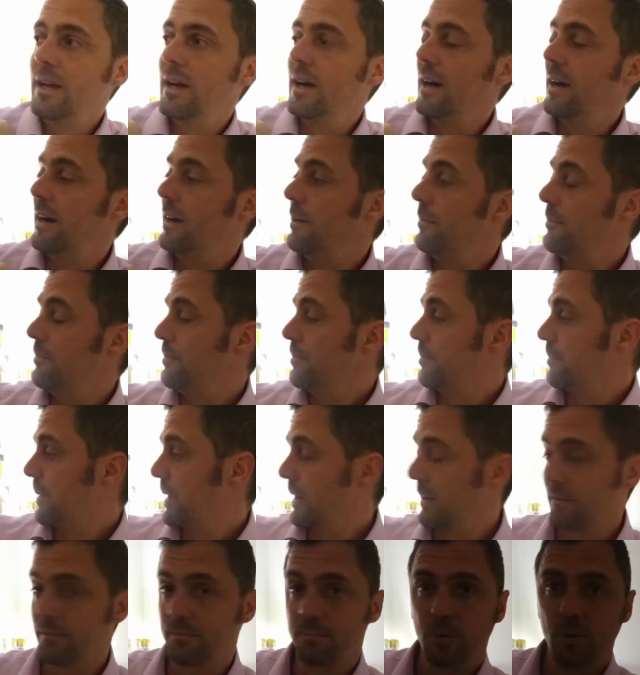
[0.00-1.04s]
but
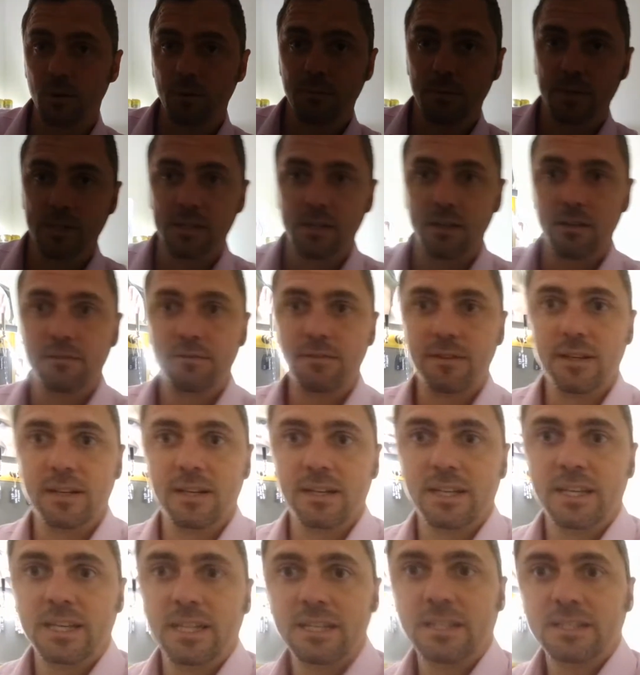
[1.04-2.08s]
I've bought myself
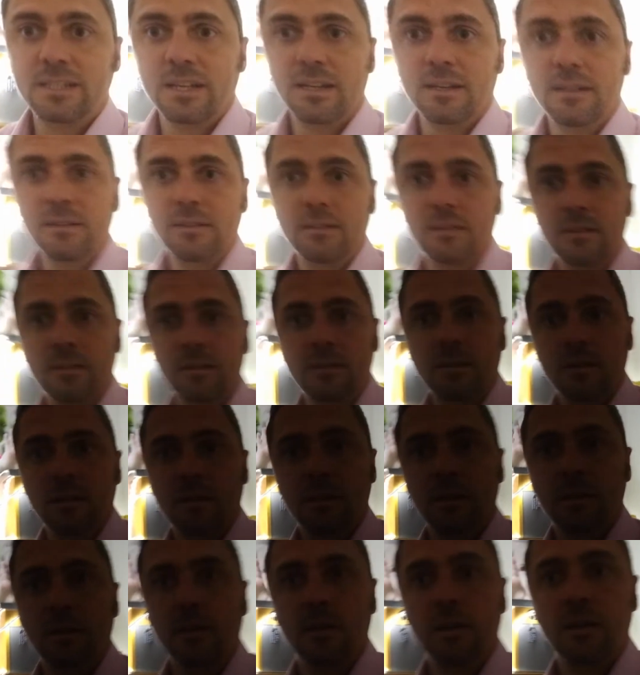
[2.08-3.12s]
a heater.
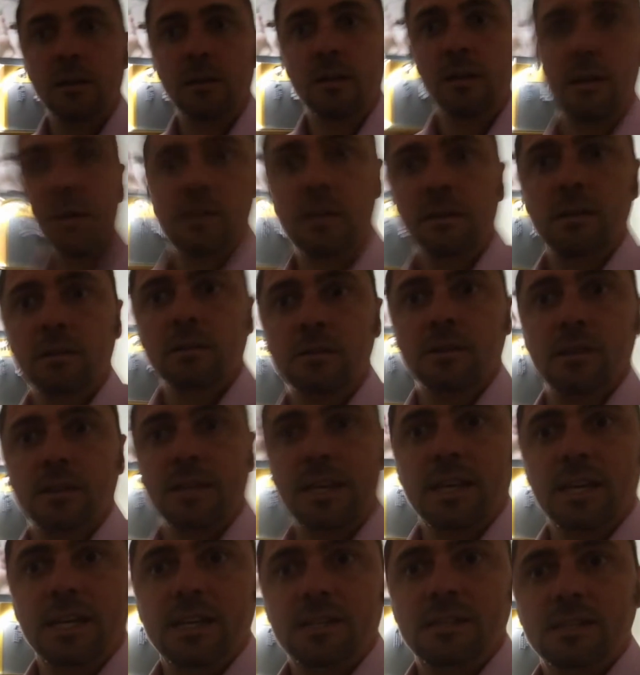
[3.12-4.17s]
So the
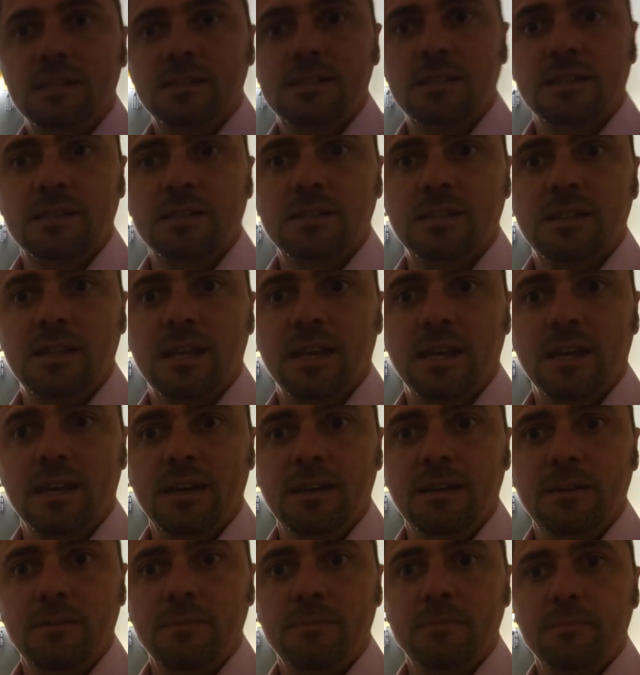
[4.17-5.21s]
heater sits
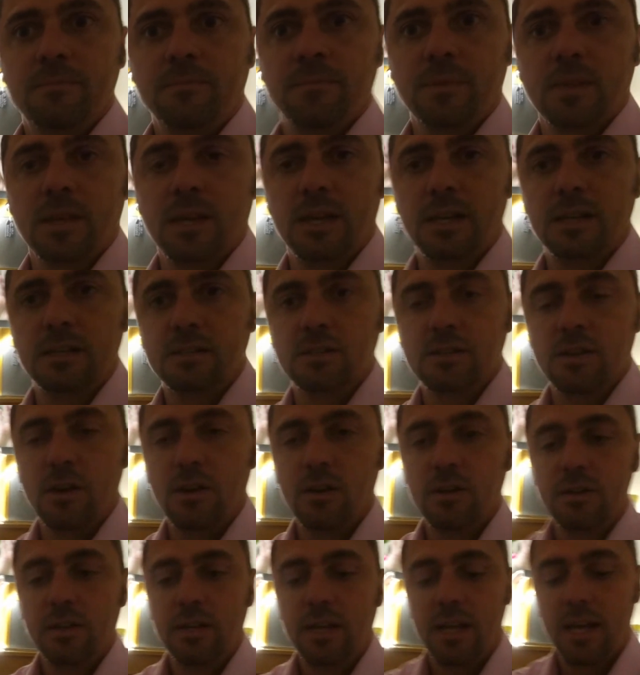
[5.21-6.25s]
there. It's
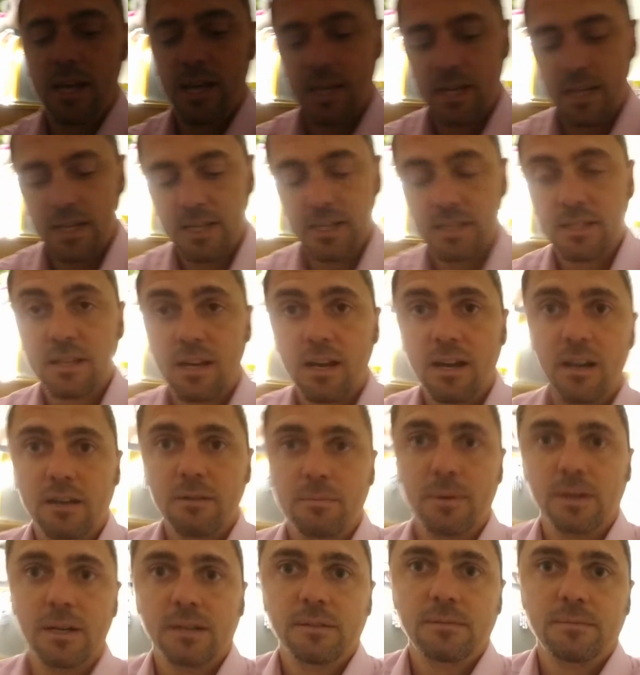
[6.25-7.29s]
on a
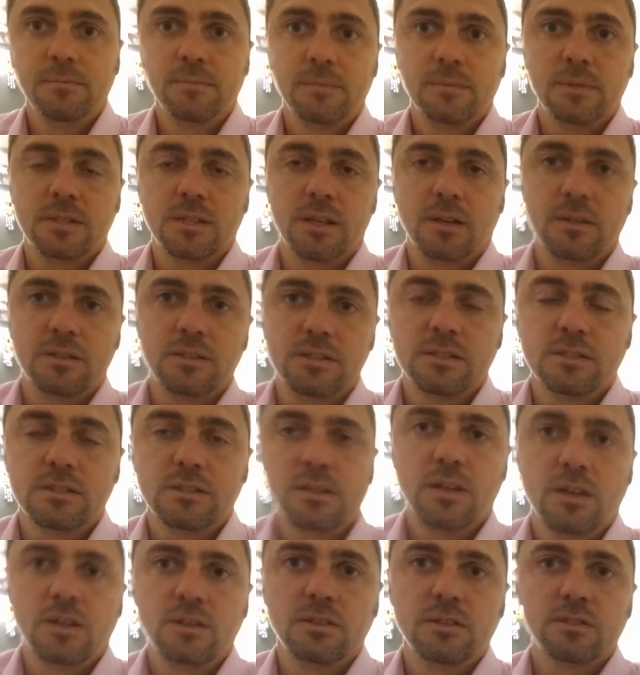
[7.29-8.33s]
timer, so it just
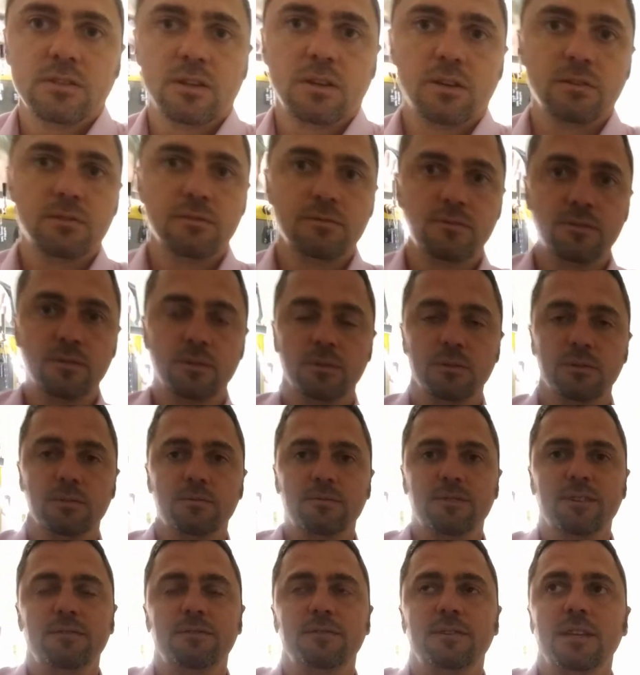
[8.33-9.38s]
turns on for
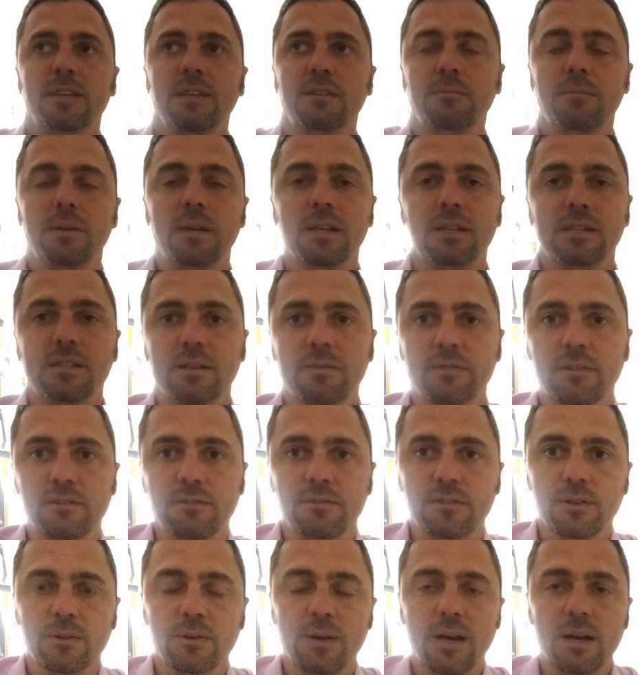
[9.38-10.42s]
15 minutes every
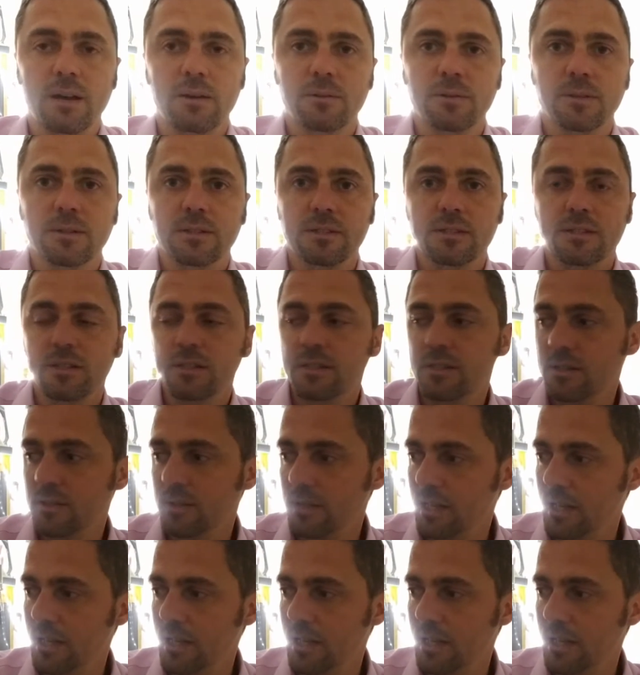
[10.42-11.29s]
few hours, just